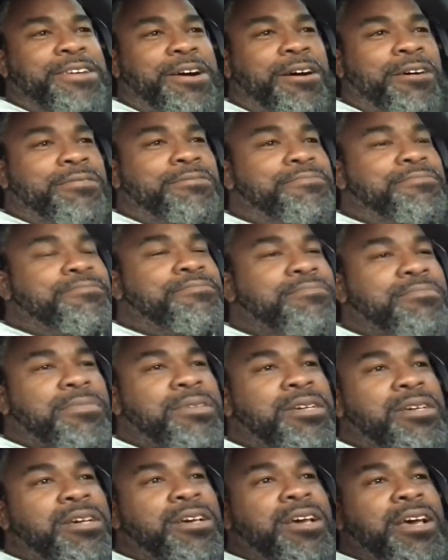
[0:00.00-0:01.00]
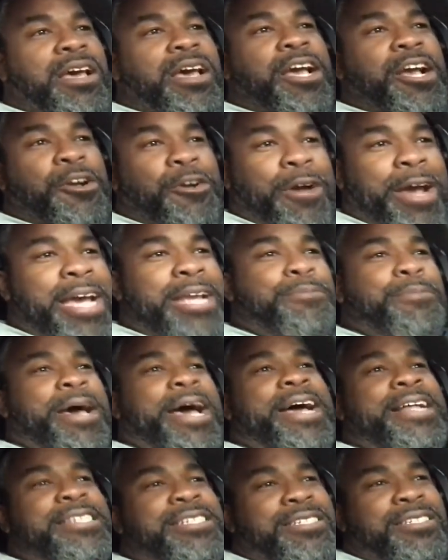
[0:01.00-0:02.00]
salt, crane
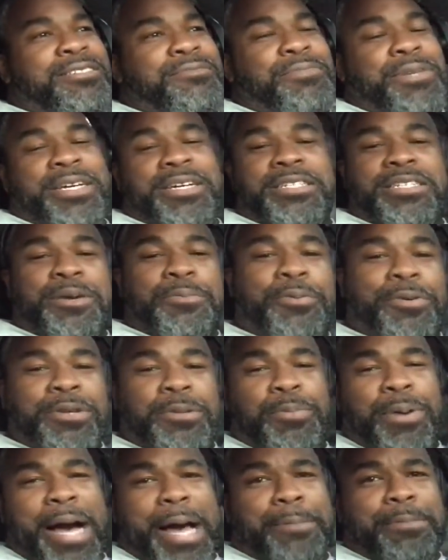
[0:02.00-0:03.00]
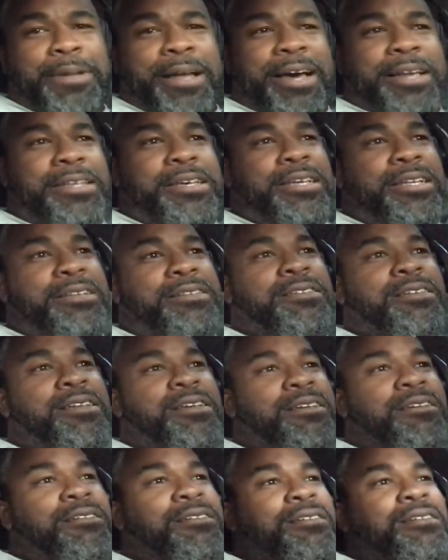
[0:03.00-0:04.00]
mats, because they're putting a the pipeline in,
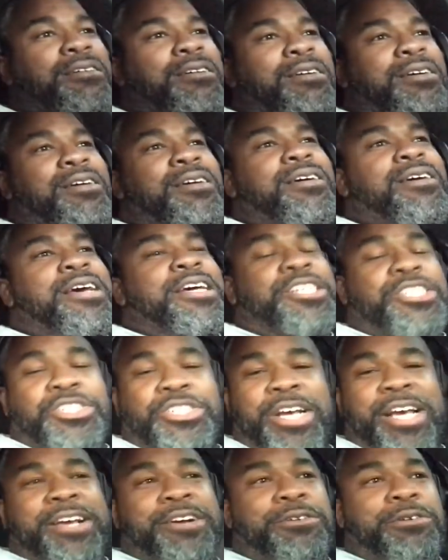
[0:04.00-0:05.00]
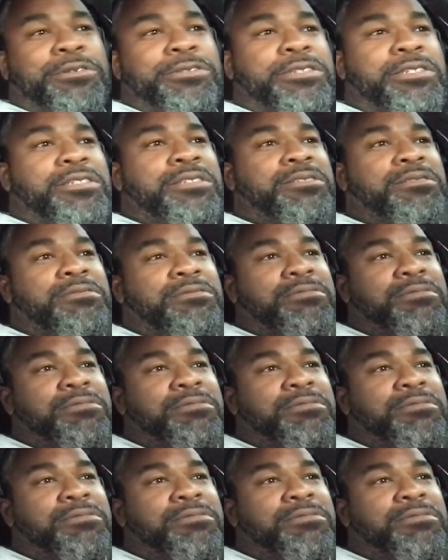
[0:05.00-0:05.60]
shingles,